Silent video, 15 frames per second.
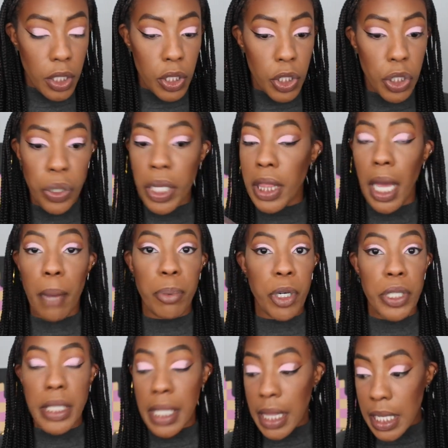treat that
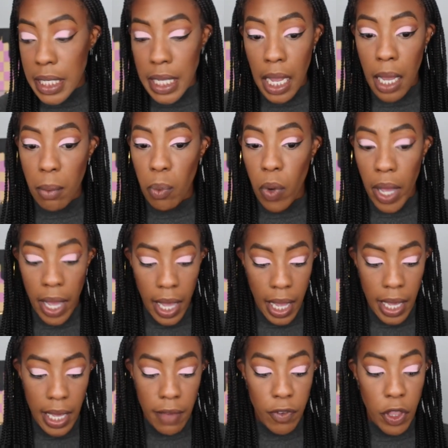person the same way,
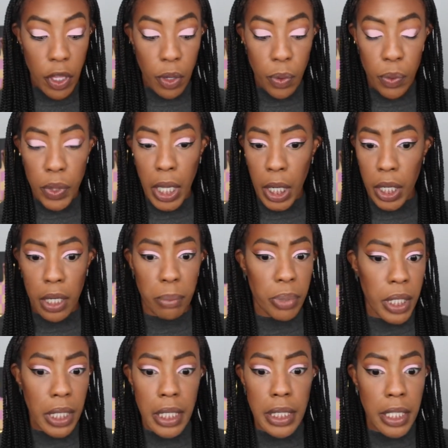even though they're a
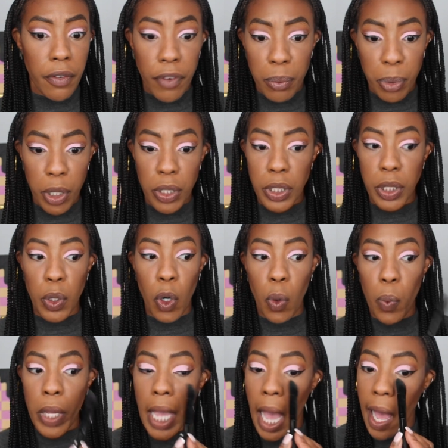completely different person, or
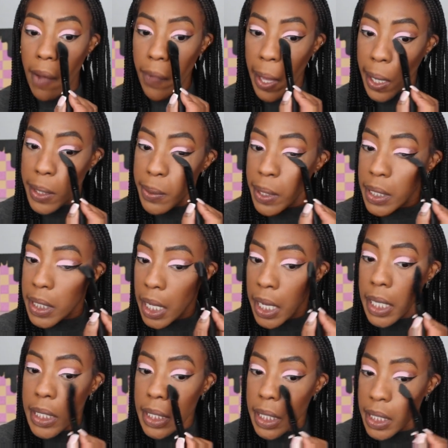we have
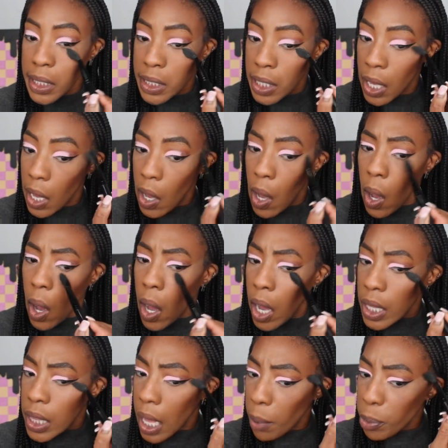expectations
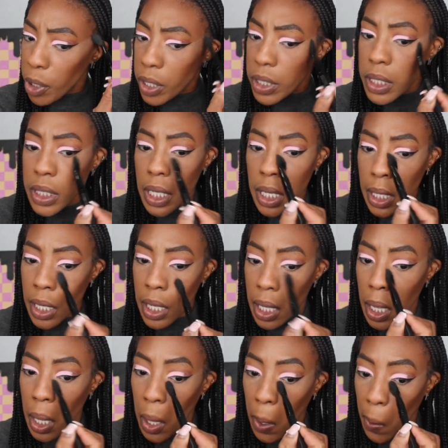on that person
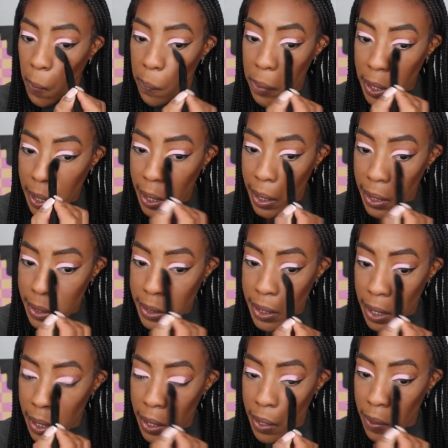because
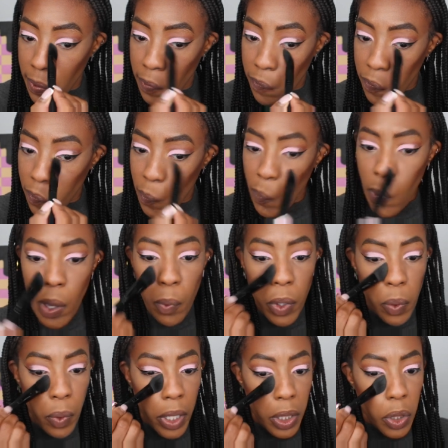of what
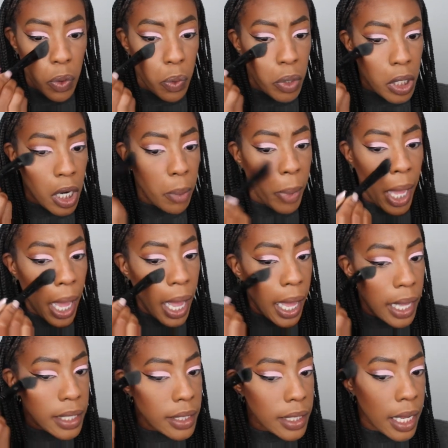we went through in our
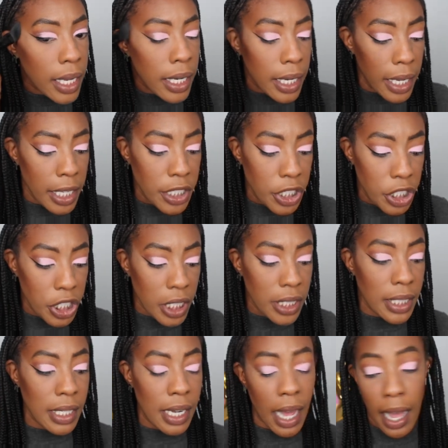past. And it's
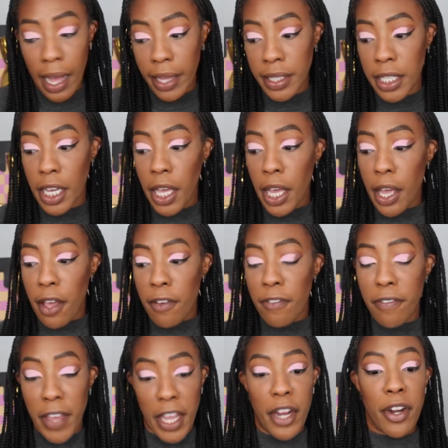just not
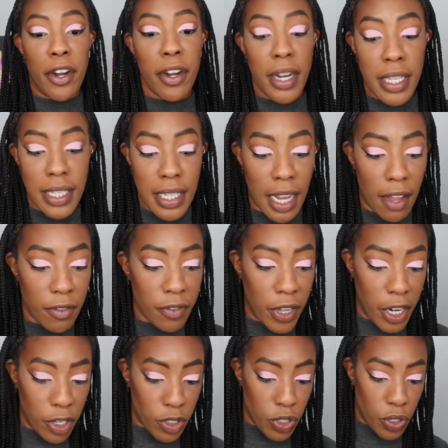fair. It's not
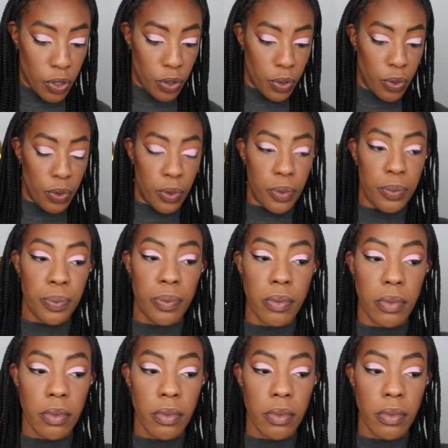fair to...